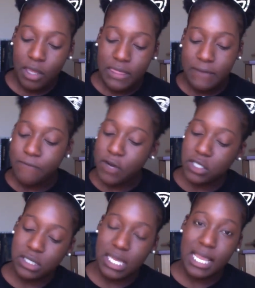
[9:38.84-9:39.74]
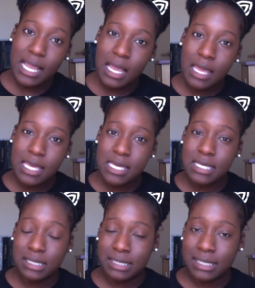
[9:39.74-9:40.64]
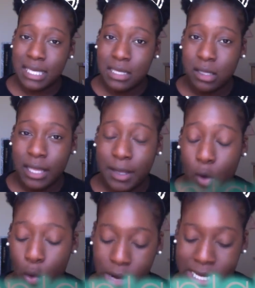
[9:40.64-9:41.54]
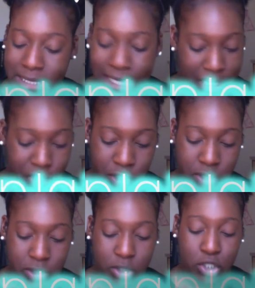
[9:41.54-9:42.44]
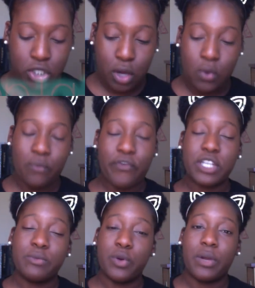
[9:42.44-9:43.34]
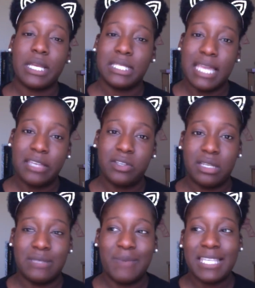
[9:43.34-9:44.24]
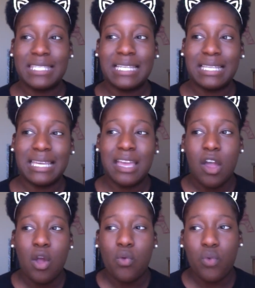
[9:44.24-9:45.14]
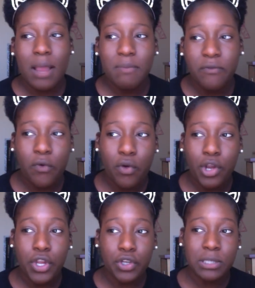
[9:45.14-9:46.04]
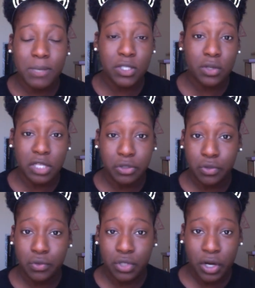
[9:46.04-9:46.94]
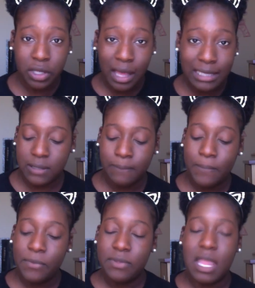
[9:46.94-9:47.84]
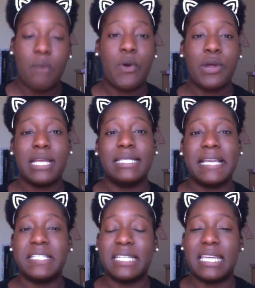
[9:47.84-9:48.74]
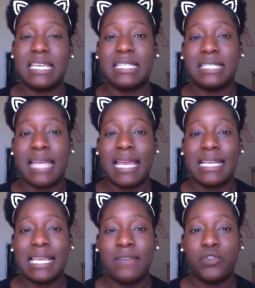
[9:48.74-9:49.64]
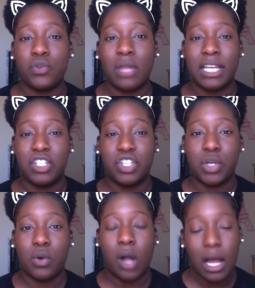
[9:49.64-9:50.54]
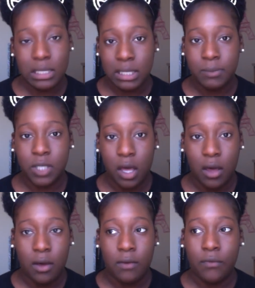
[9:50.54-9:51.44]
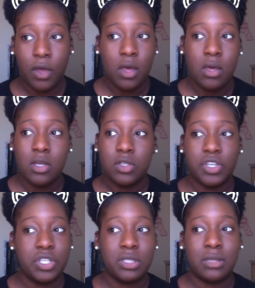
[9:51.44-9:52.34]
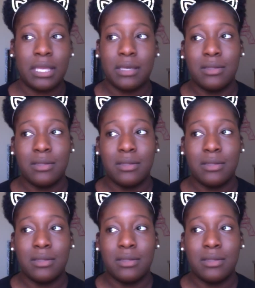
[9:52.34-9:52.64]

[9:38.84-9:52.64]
The first thing is like orientation. So freshman orientation is basically right before your semester that you start class. Now what orientation is that it gives you like a general concept of just like